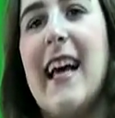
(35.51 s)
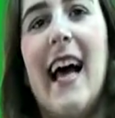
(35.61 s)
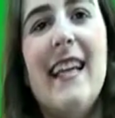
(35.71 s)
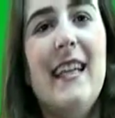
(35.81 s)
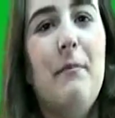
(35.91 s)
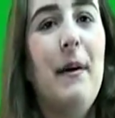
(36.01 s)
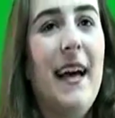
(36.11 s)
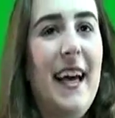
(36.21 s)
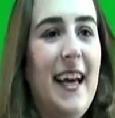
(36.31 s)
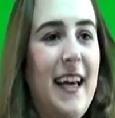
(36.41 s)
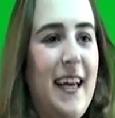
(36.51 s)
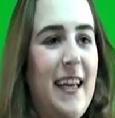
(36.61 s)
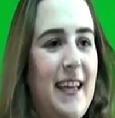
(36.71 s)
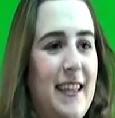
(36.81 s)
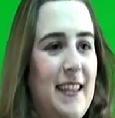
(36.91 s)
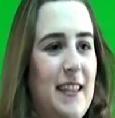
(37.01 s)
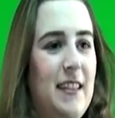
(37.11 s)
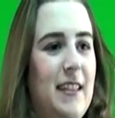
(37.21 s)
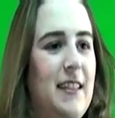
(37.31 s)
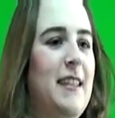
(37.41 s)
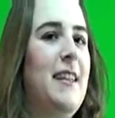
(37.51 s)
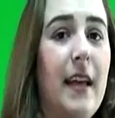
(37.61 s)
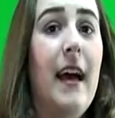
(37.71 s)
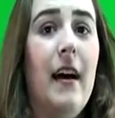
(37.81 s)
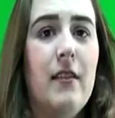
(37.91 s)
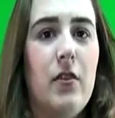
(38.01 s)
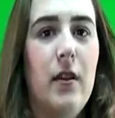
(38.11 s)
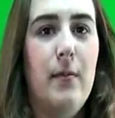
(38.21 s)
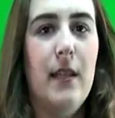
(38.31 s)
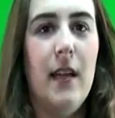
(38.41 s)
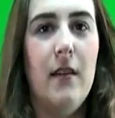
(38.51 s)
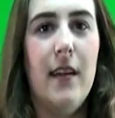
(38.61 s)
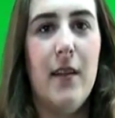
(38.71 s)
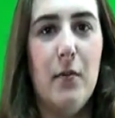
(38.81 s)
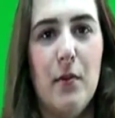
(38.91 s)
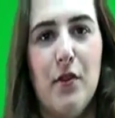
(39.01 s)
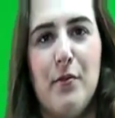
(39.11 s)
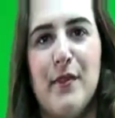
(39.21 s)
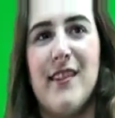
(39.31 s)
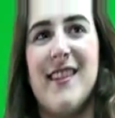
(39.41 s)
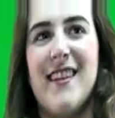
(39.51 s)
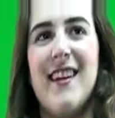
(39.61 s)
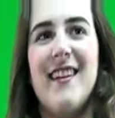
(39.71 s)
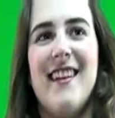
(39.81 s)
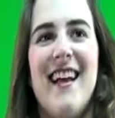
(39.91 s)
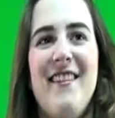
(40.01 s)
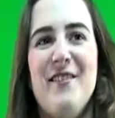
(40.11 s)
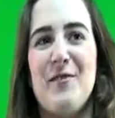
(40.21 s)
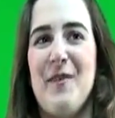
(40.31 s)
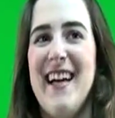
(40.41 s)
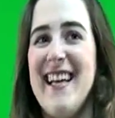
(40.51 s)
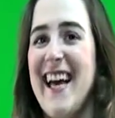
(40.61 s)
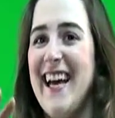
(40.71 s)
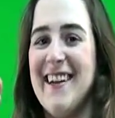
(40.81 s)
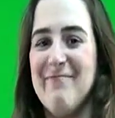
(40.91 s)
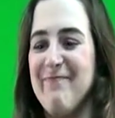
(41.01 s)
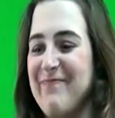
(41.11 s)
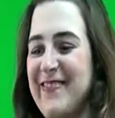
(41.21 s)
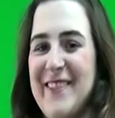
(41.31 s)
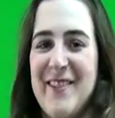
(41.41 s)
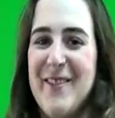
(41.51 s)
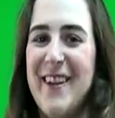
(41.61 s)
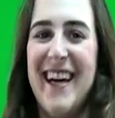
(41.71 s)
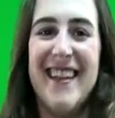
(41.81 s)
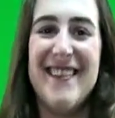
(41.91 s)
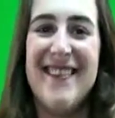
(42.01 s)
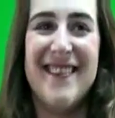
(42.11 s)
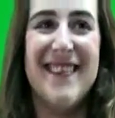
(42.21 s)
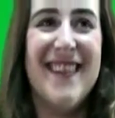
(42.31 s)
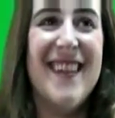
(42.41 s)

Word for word: I need a pan. Yeah, it's creepy. I don't like them this. Those red hair. Mm, don't do that. Mm -mm.